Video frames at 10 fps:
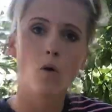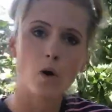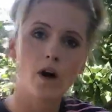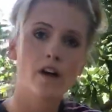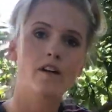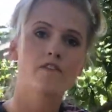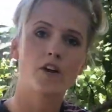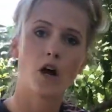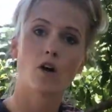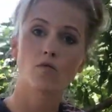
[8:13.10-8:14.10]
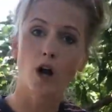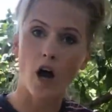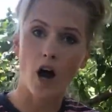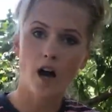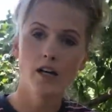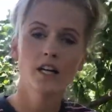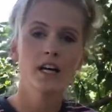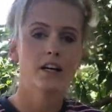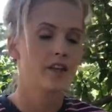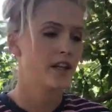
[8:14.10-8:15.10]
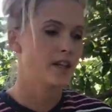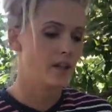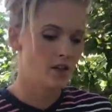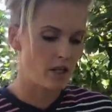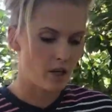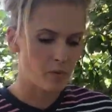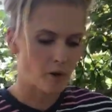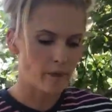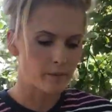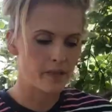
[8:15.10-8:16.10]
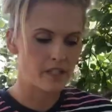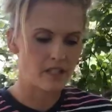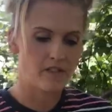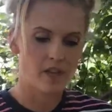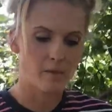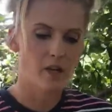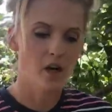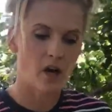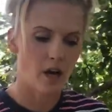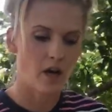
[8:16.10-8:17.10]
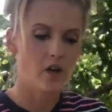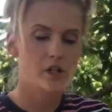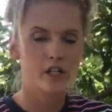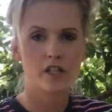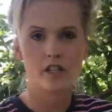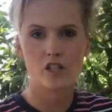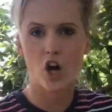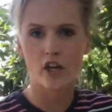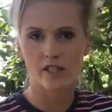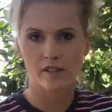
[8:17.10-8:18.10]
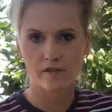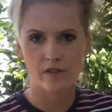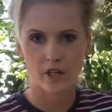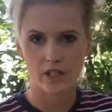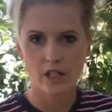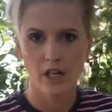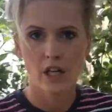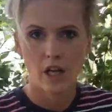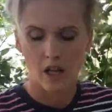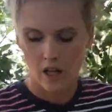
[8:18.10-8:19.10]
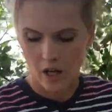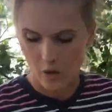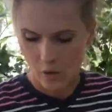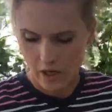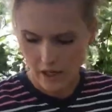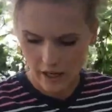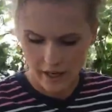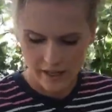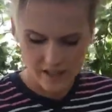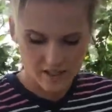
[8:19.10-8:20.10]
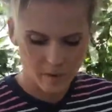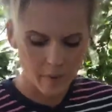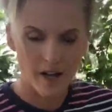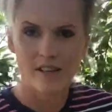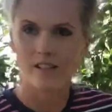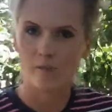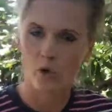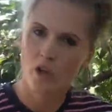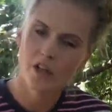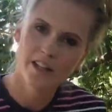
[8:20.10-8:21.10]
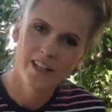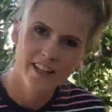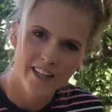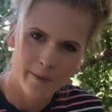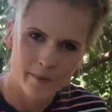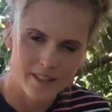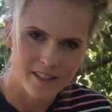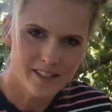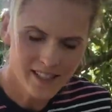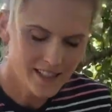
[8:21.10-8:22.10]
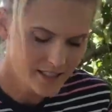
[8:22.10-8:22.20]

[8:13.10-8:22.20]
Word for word: Or if they are raw, then the probability of them uh, hurting the dog is very low. Uh, it's still possible. I mean,